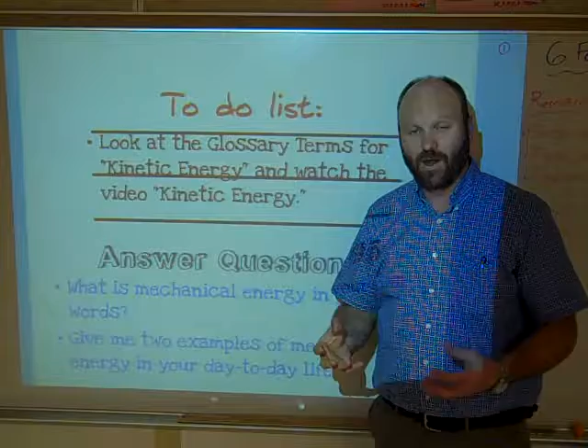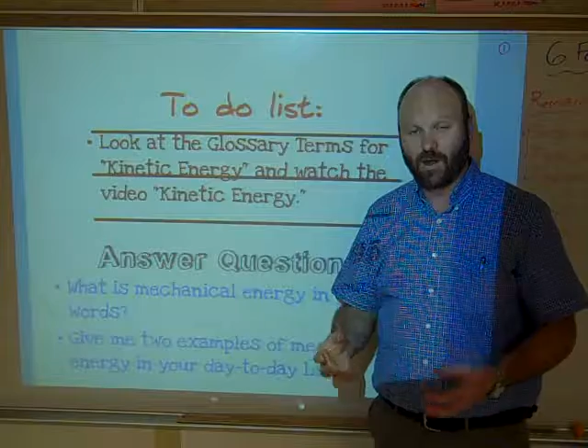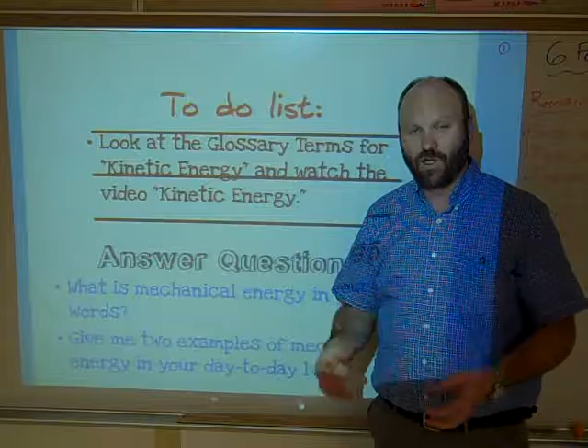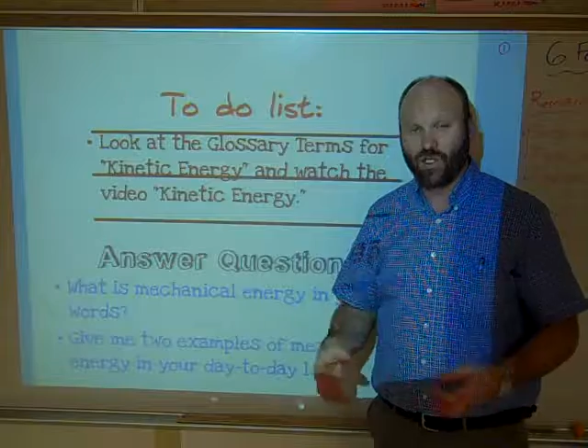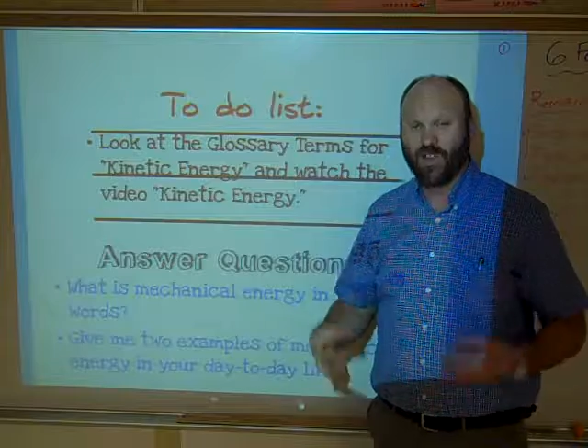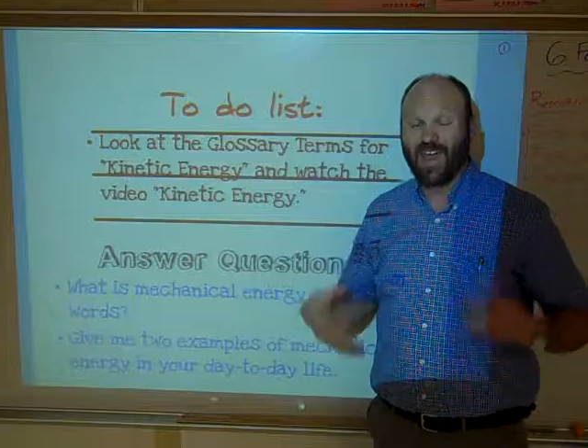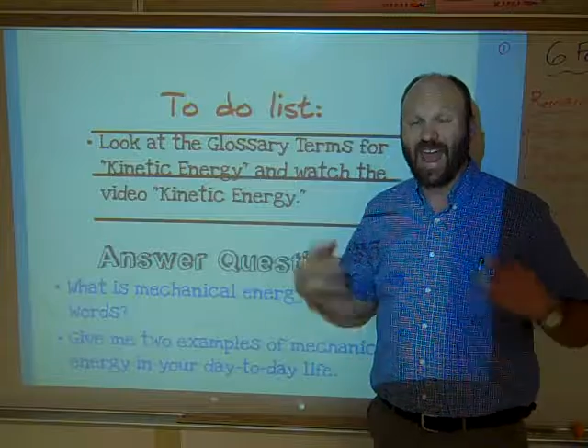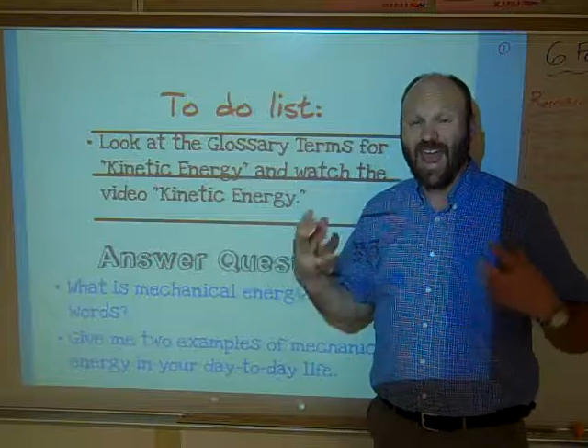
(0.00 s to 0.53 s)

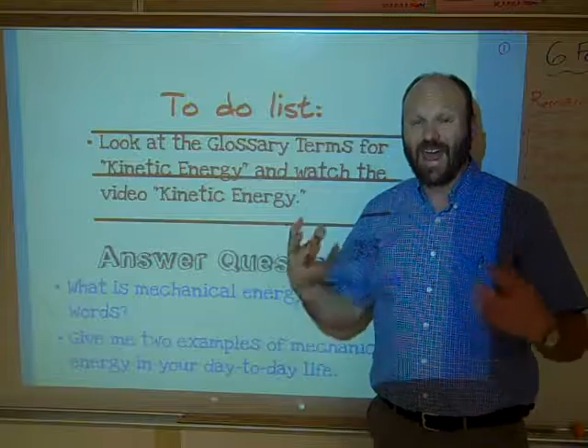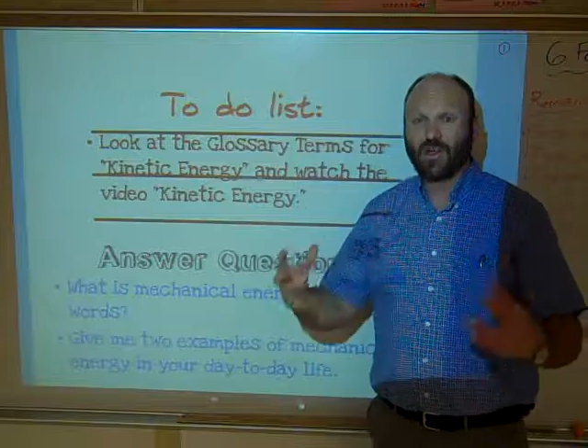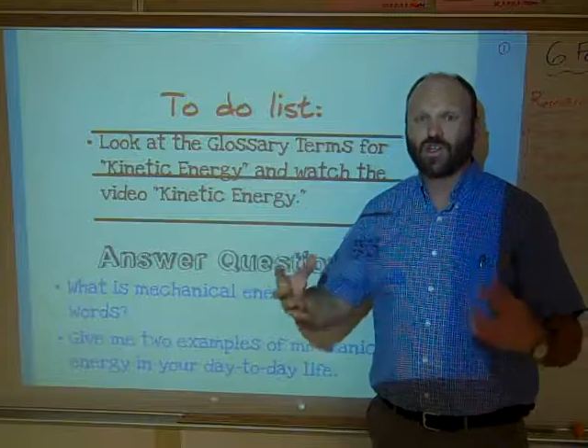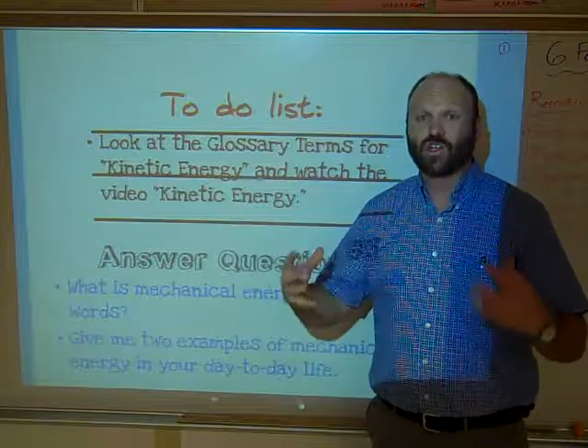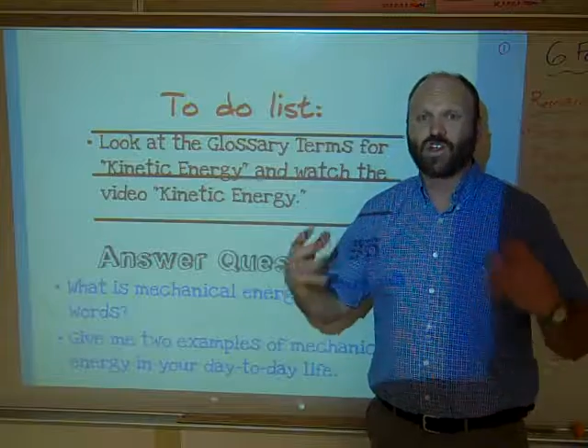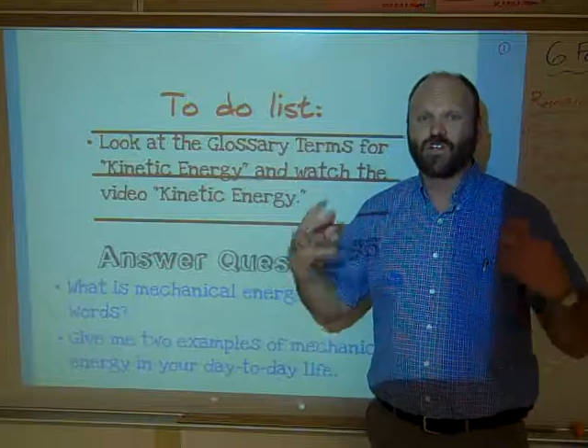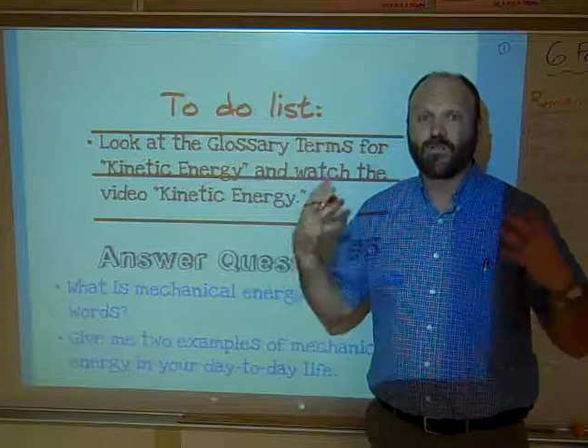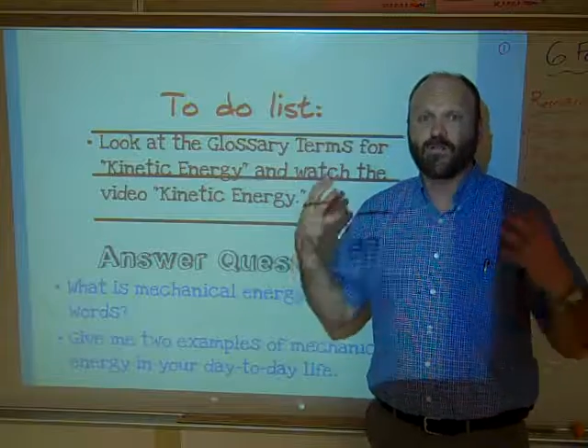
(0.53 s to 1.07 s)
energy, the
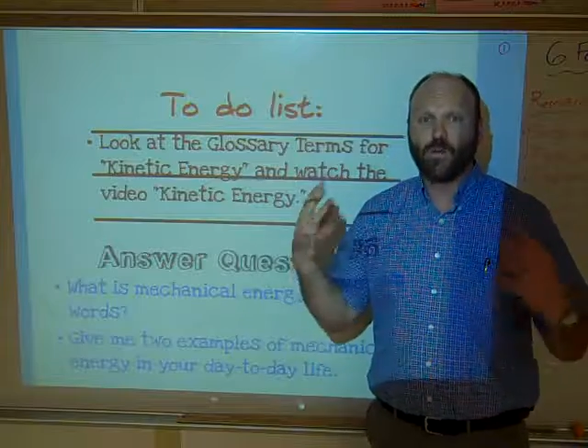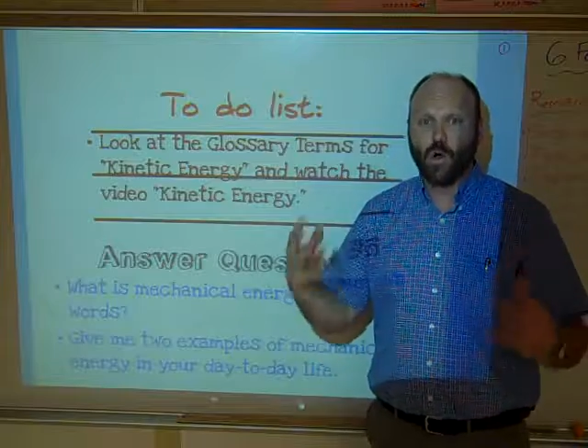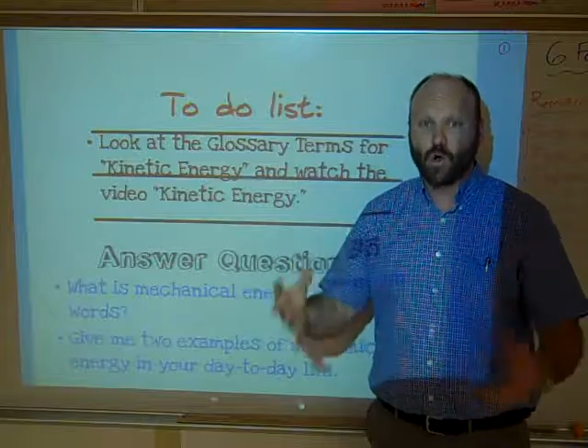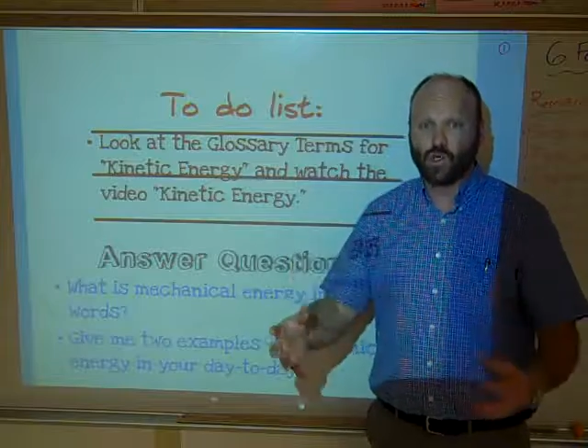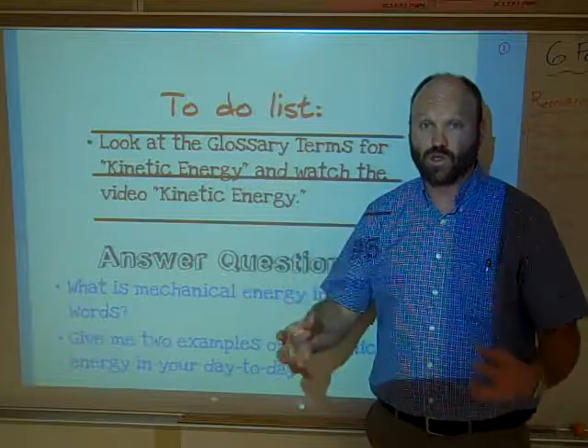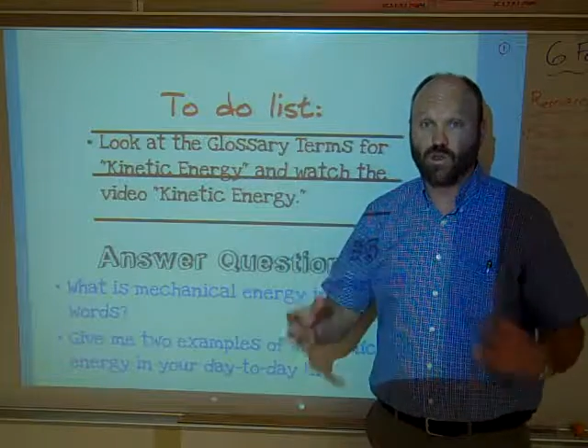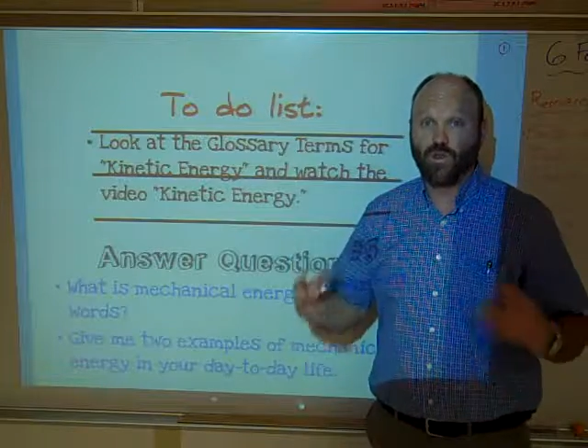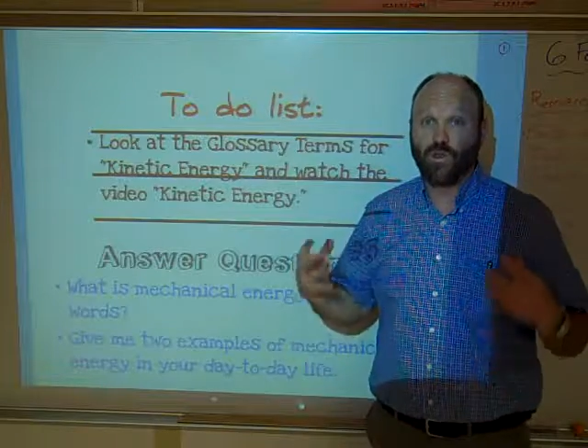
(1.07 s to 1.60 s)
energy of
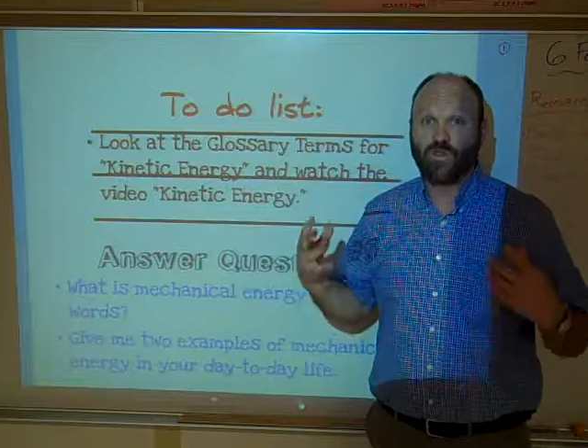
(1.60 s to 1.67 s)
motion,